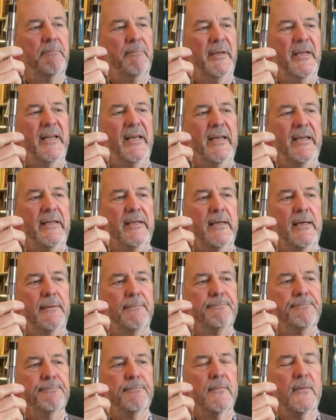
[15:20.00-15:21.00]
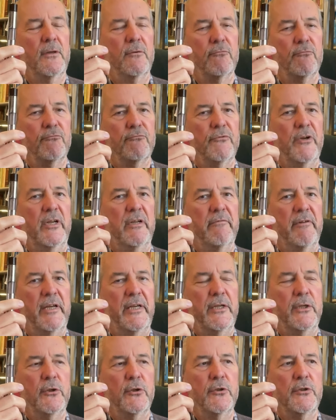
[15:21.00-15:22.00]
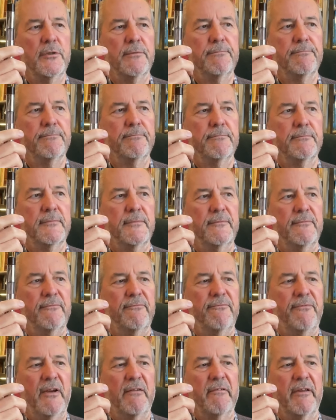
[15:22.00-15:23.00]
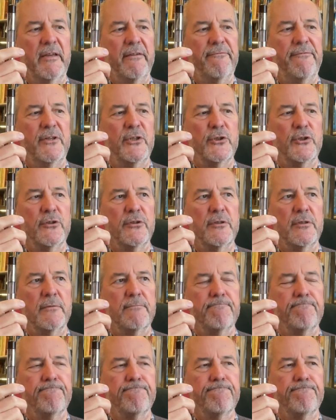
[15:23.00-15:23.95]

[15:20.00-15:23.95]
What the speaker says: Pineda, really, really good. Very efficient.